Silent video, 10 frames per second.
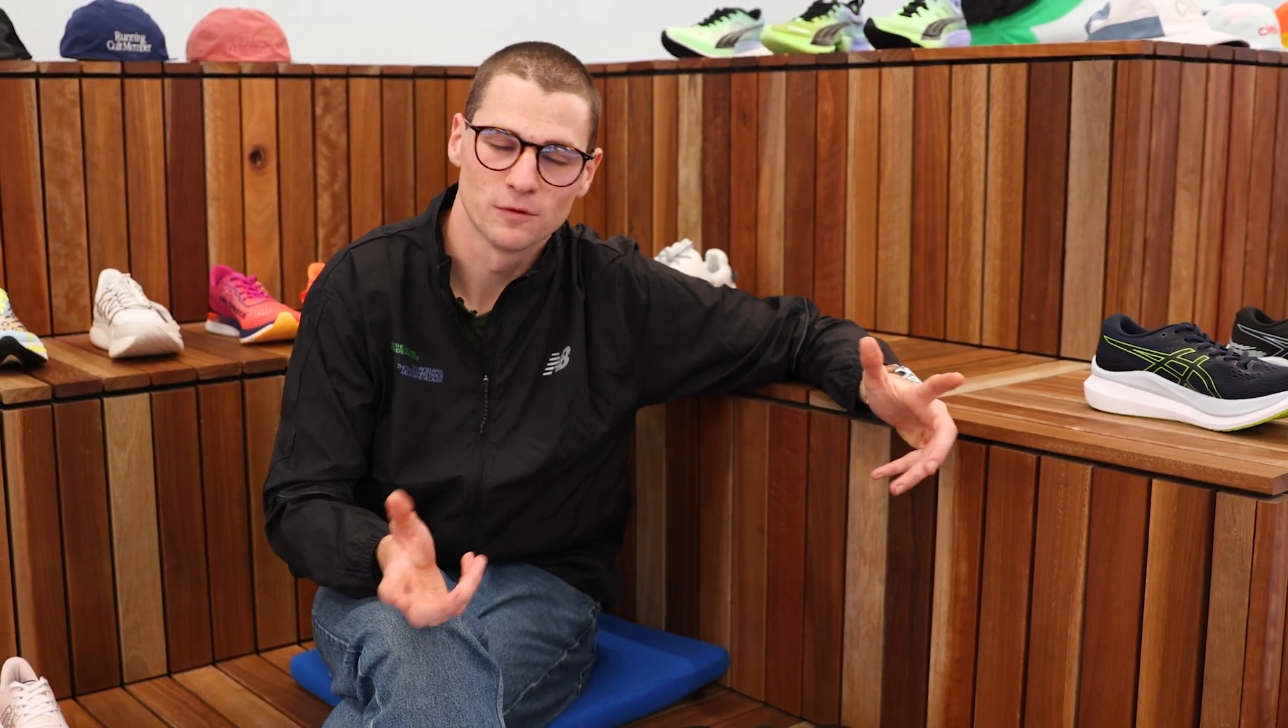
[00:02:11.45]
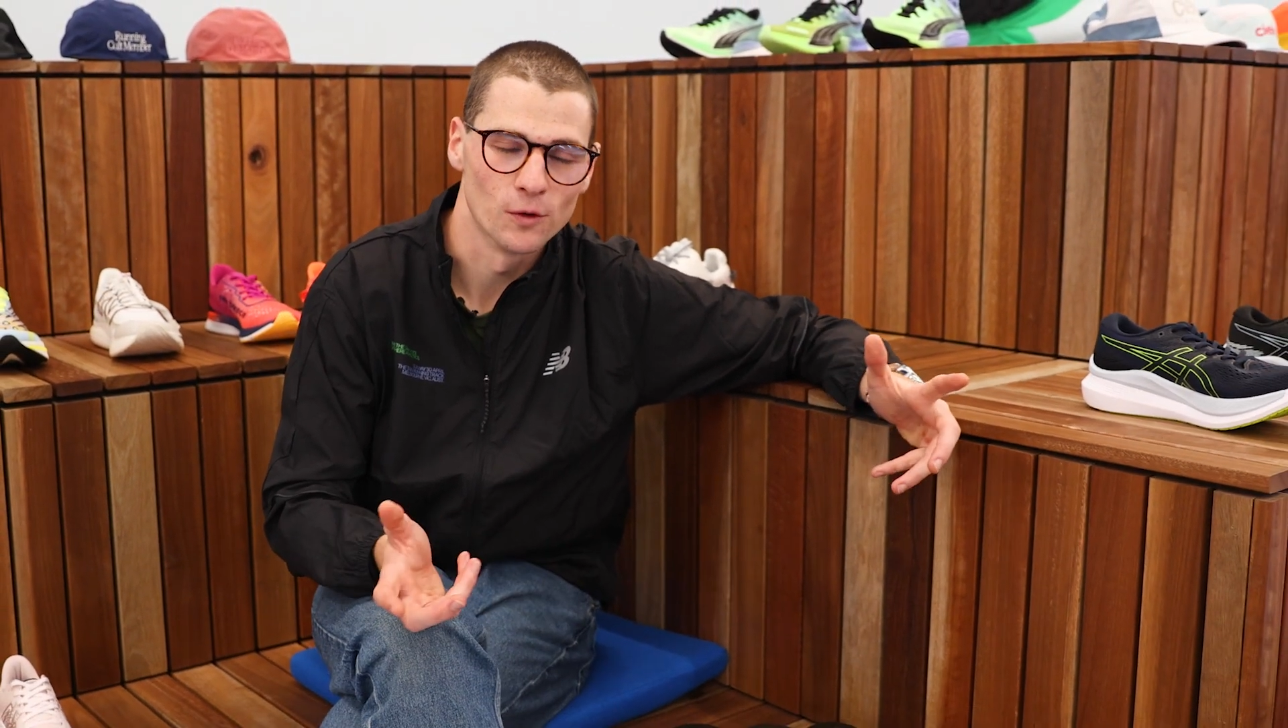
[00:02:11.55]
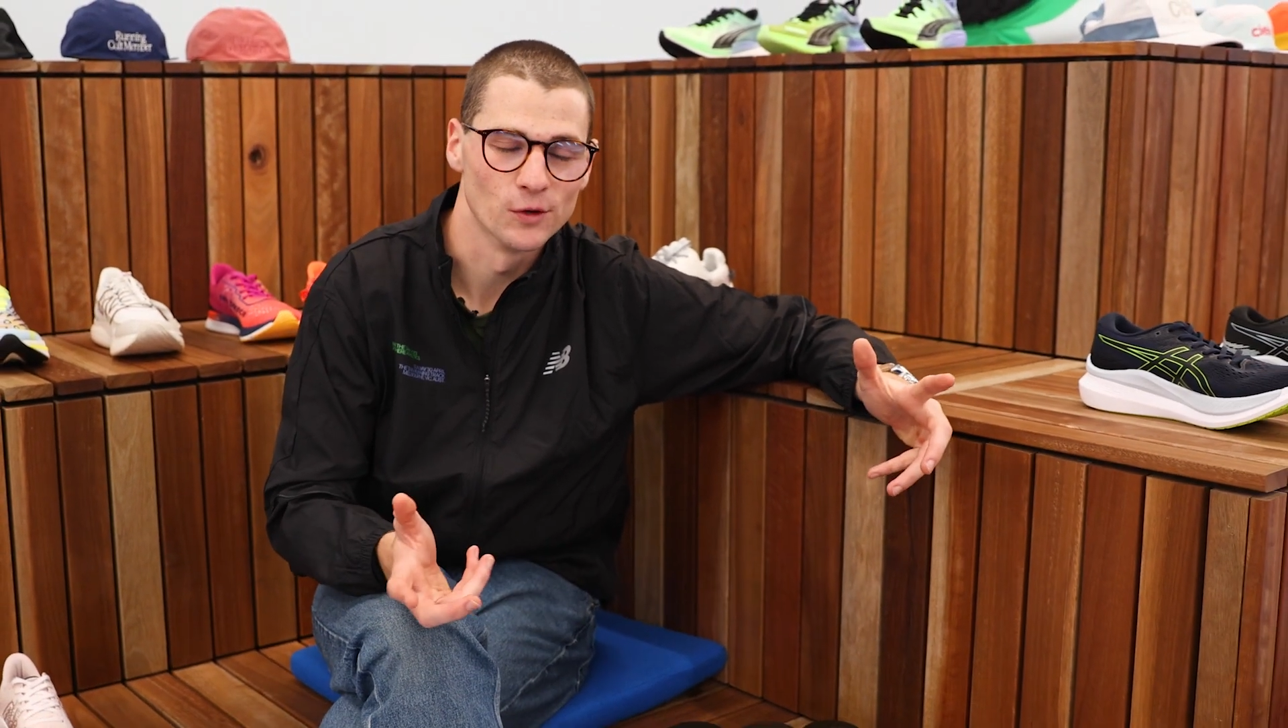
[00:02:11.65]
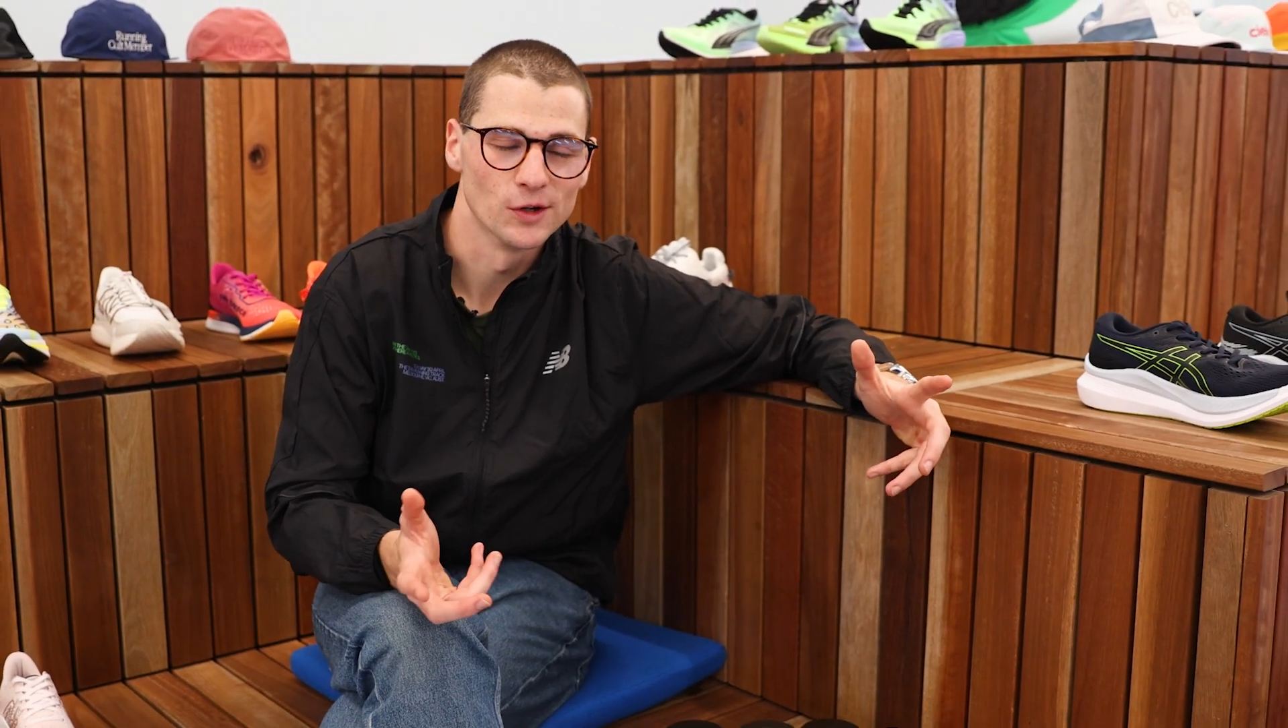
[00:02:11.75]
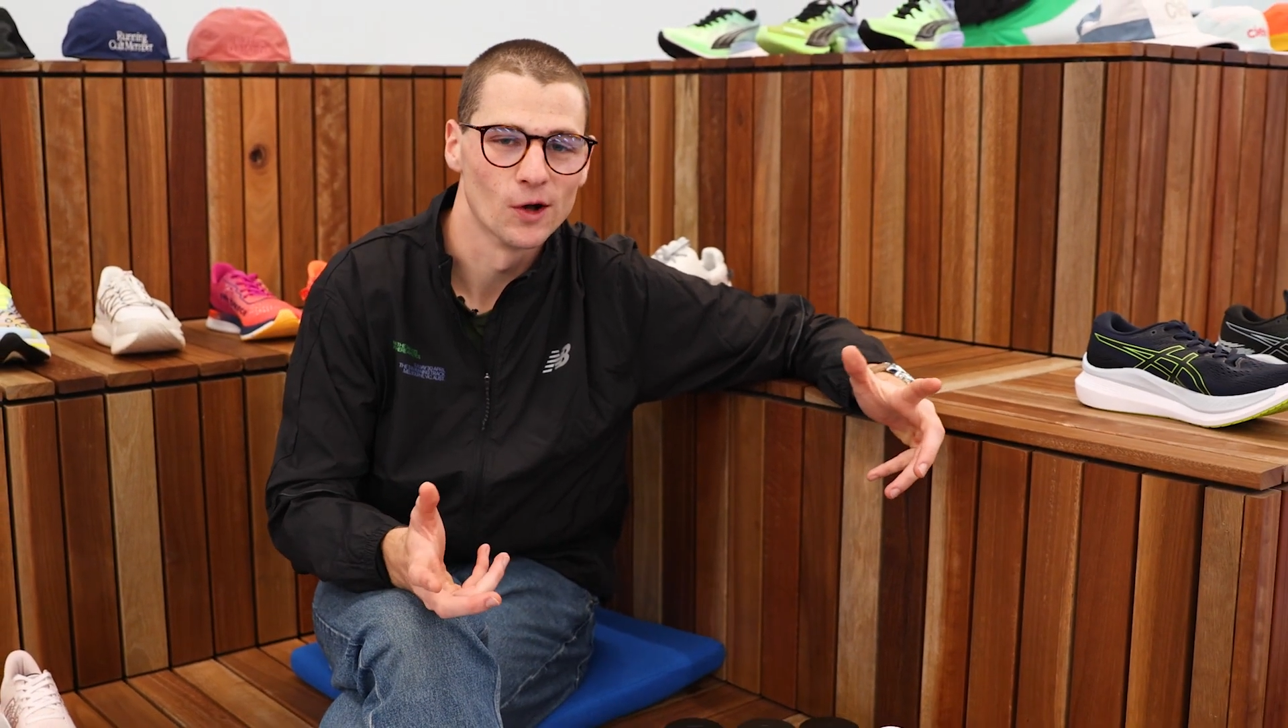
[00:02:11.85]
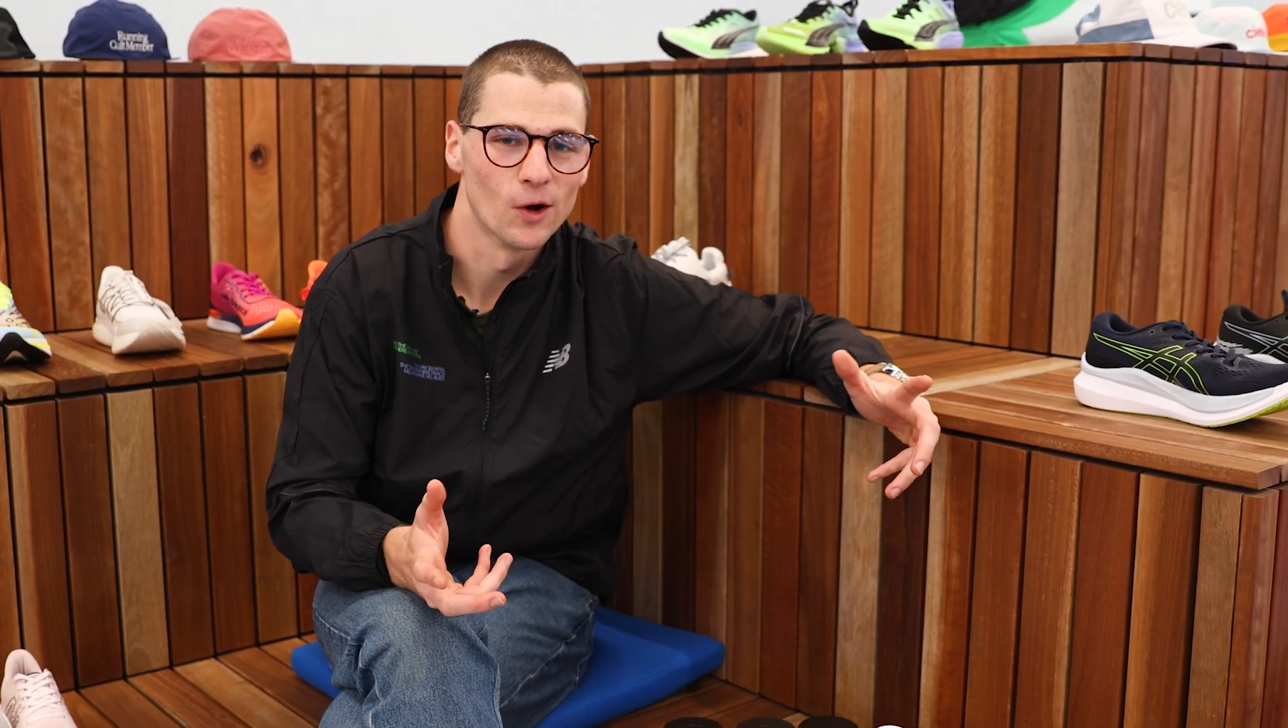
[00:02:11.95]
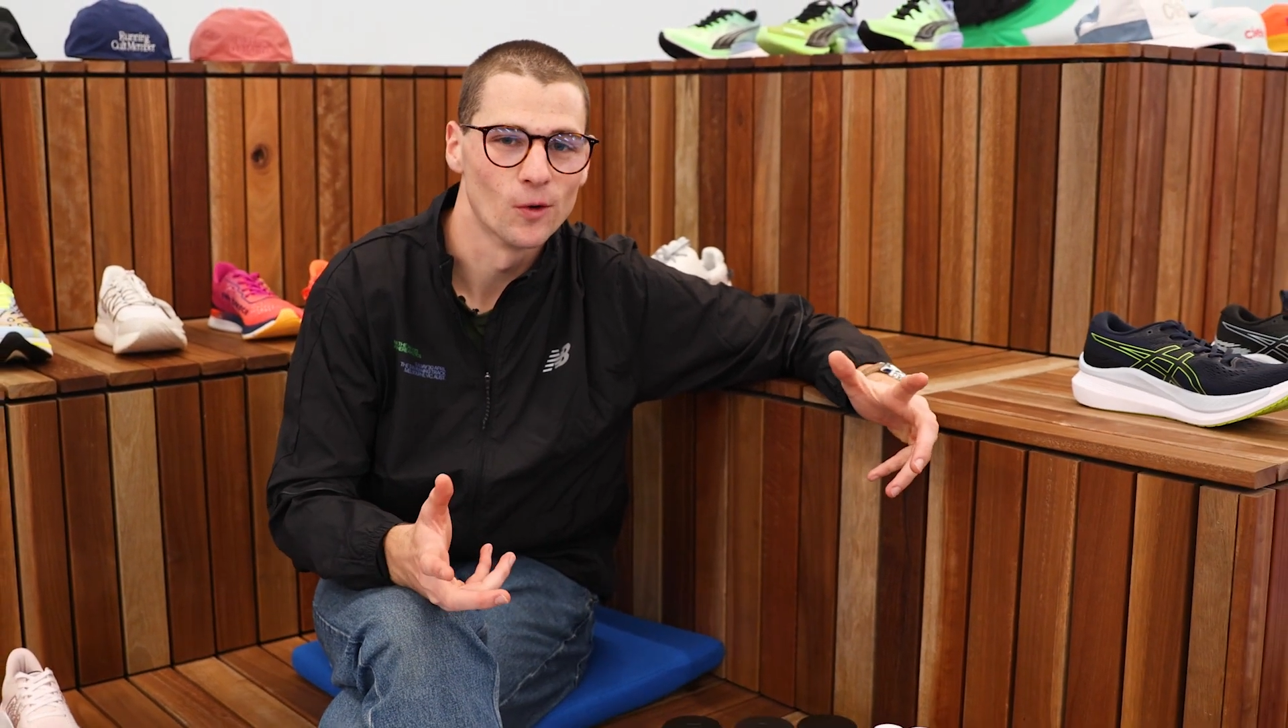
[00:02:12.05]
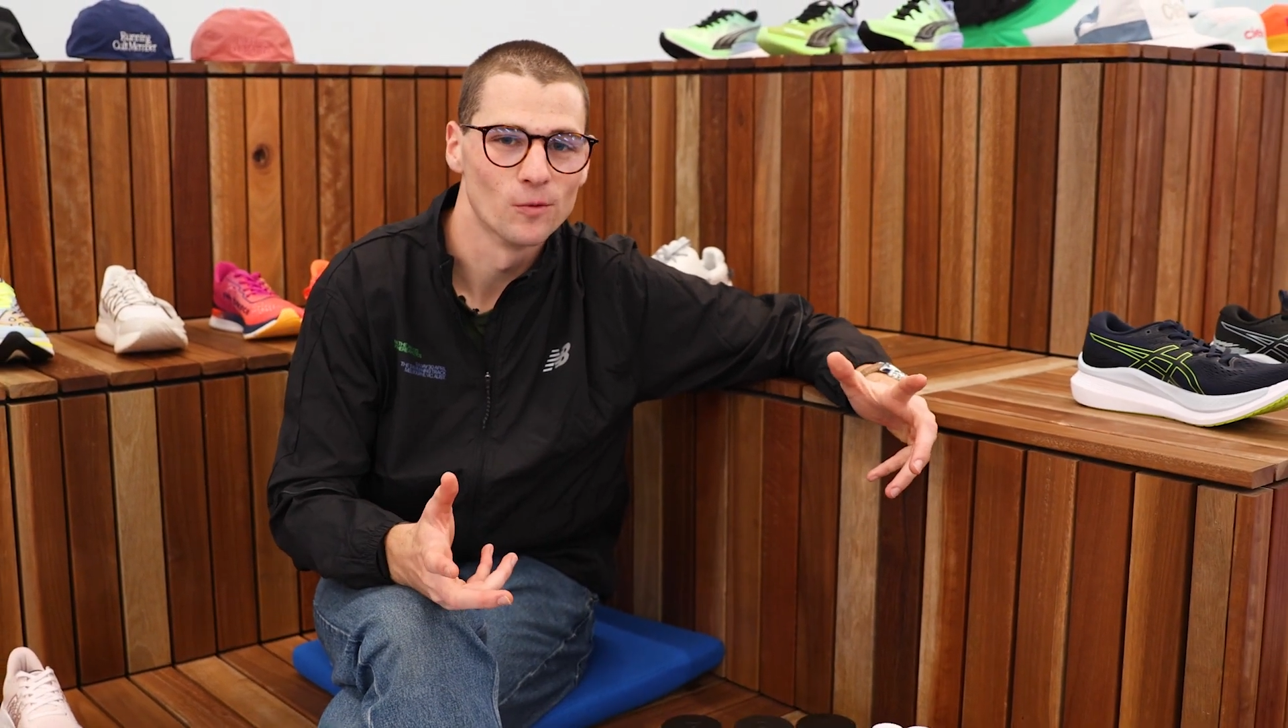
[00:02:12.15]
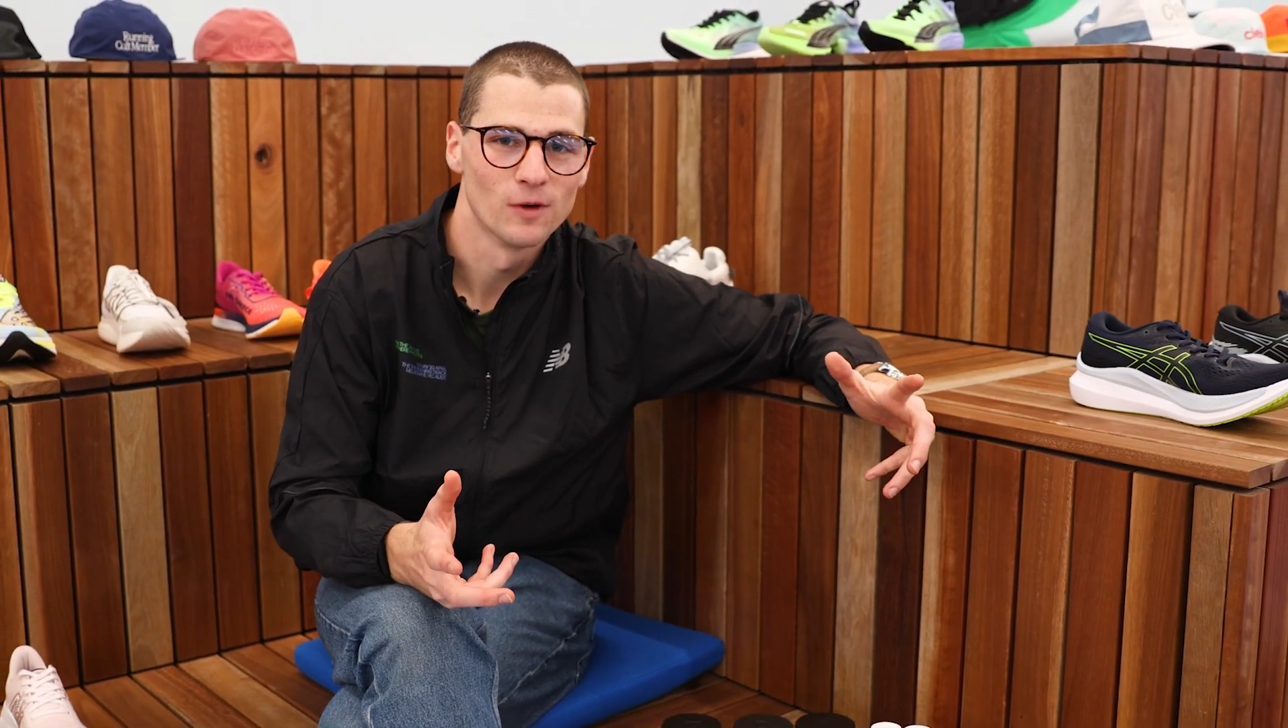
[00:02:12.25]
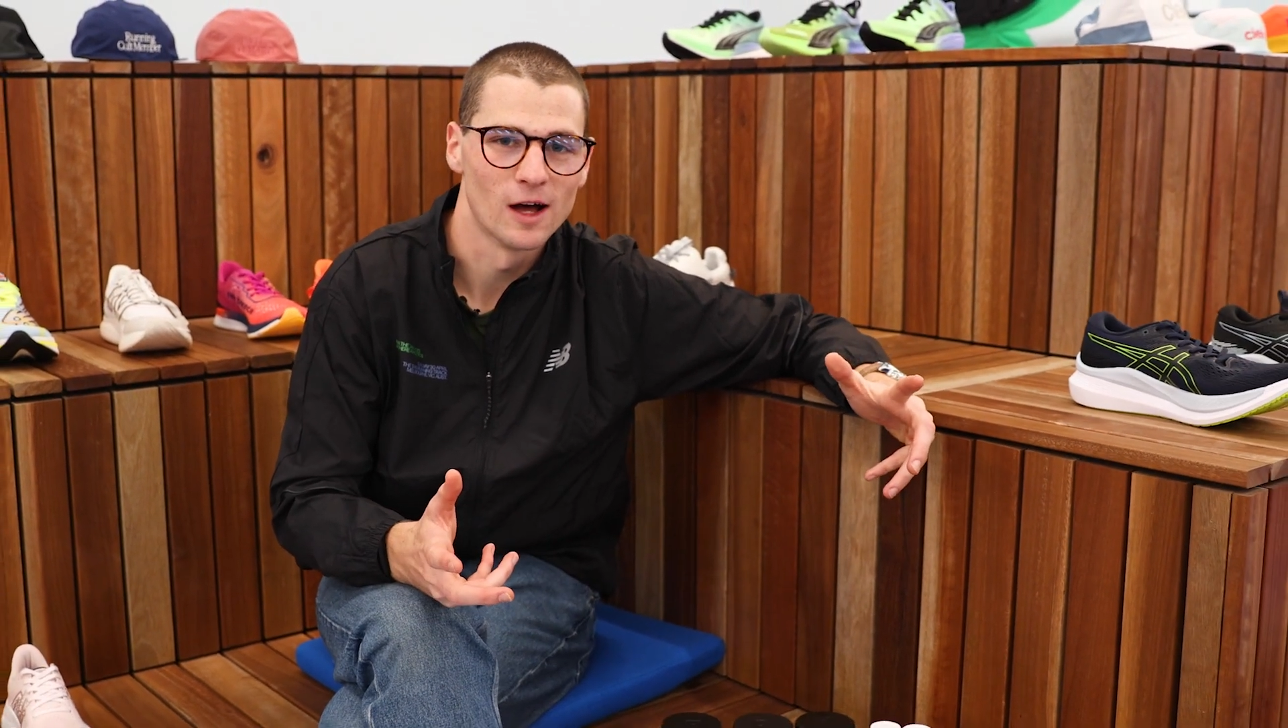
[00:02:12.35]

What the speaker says: falling in a hole